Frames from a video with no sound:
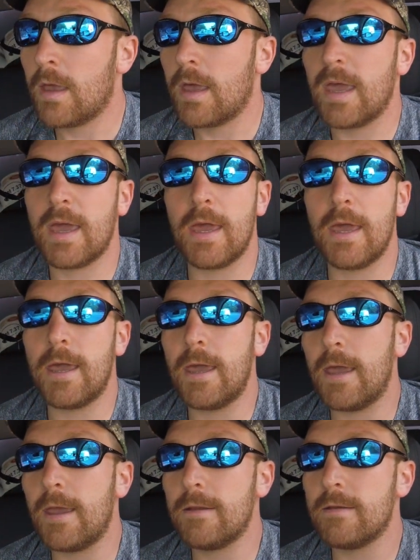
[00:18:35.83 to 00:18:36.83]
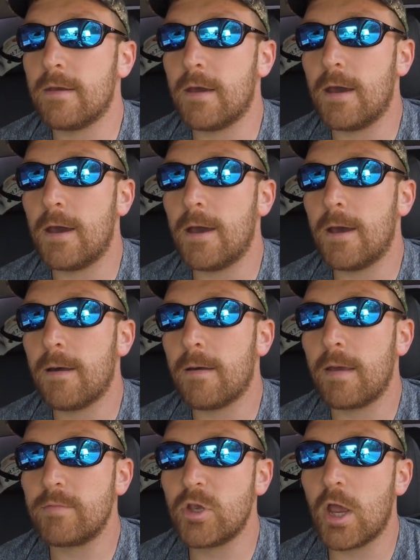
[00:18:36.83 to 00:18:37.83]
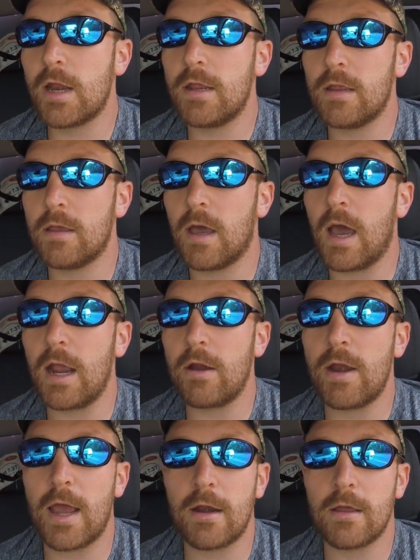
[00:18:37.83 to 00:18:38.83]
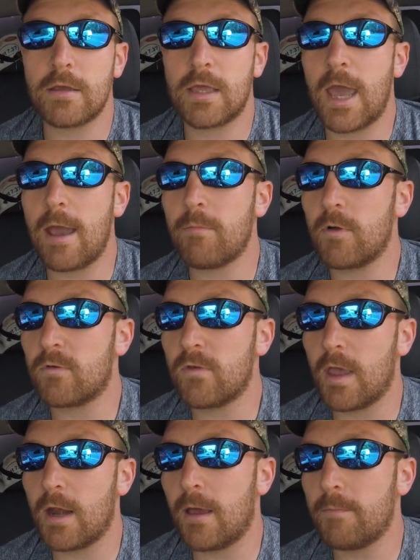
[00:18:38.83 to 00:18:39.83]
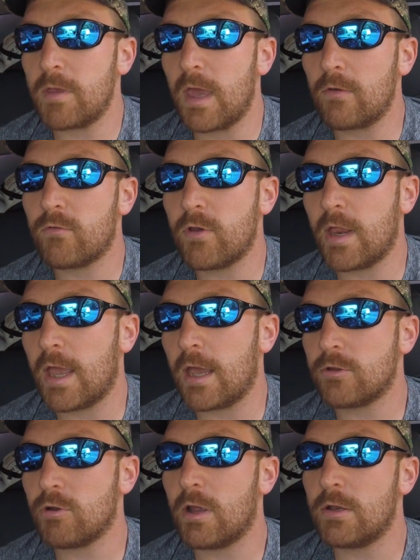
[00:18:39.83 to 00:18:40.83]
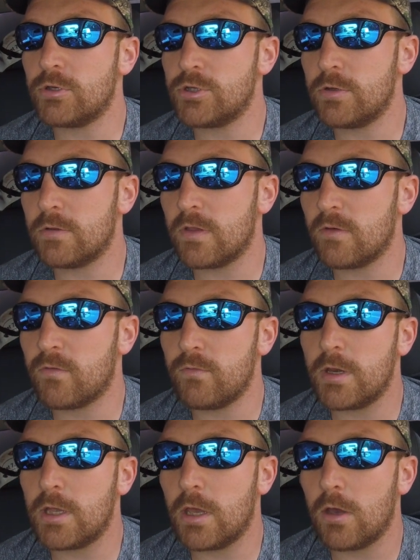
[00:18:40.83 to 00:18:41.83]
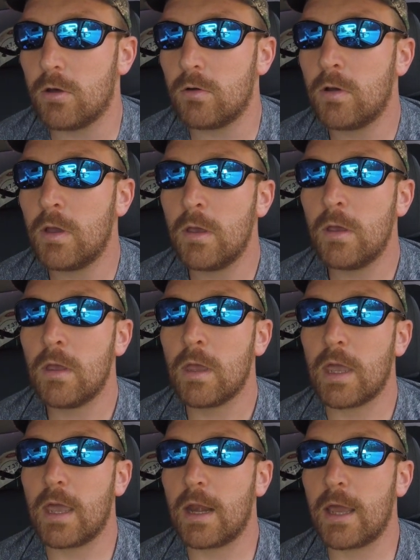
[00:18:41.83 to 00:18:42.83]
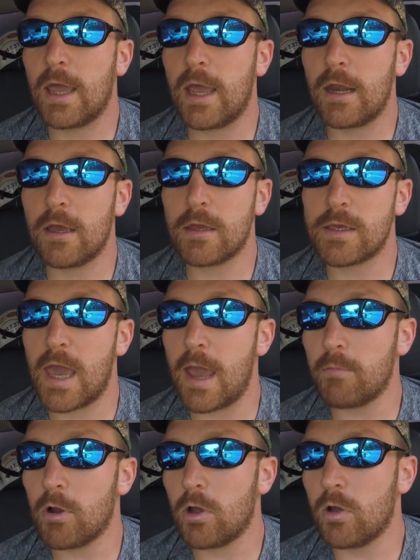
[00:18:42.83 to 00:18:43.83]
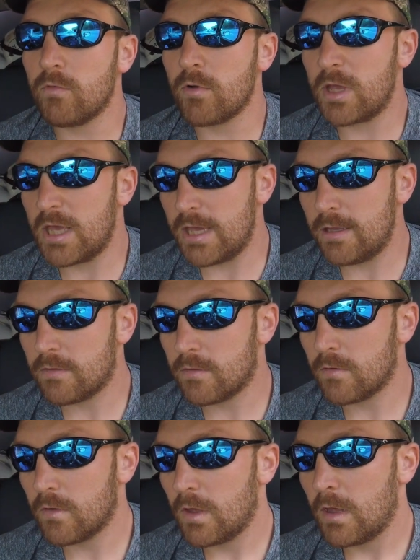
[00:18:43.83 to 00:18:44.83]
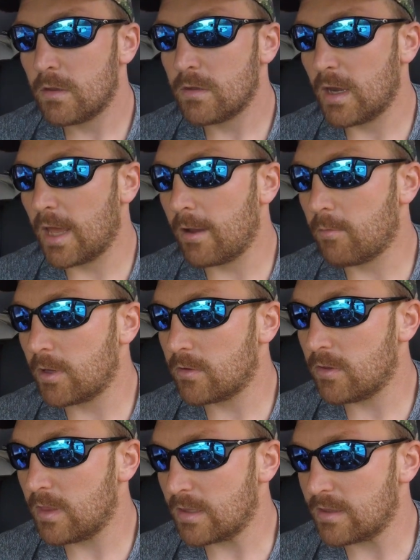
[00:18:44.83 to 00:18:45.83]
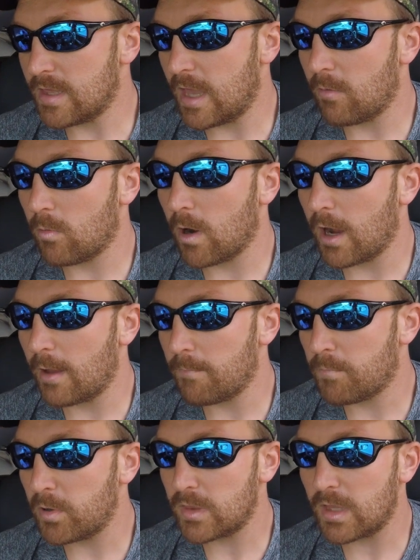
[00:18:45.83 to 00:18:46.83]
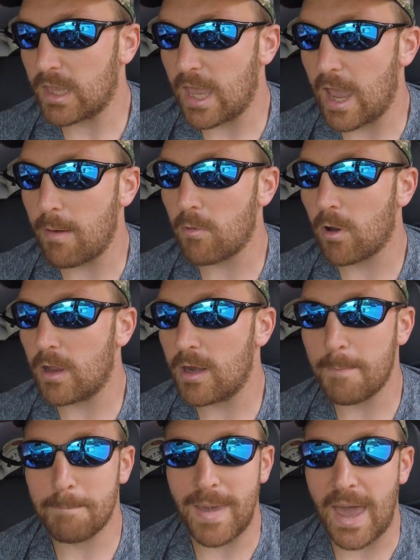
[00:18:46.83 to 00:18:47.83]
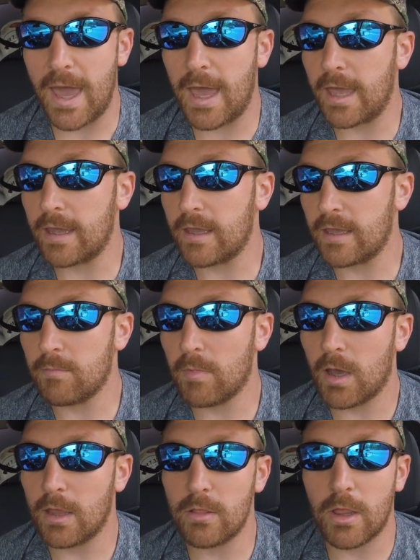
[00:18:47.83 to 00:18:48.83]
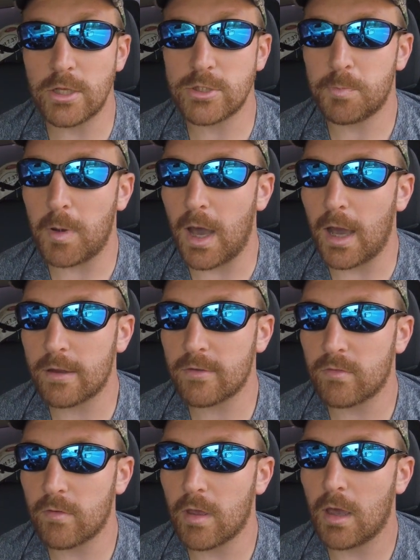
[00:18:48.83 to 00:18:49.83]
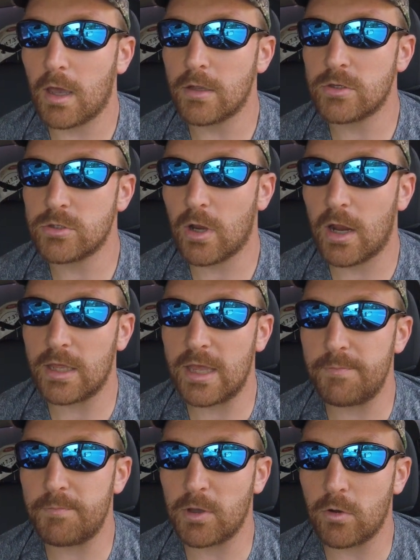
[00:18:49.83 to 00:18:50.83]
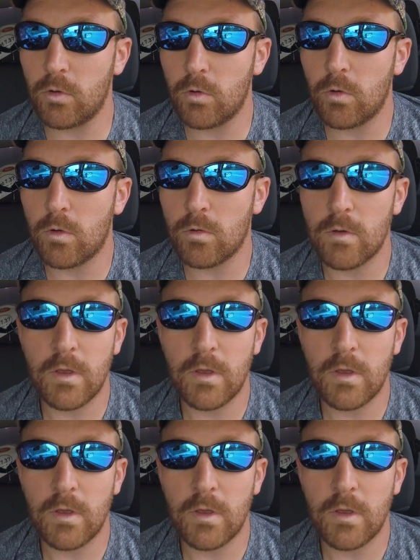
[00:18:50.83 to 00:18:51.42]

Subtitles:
and I'm trying to iron out a camera setup. Yesterday I tried to shoot this video and I had a camera overheat. Today I went to the extent where I put the camera in a bag in my lunchbox to try to keep it cool.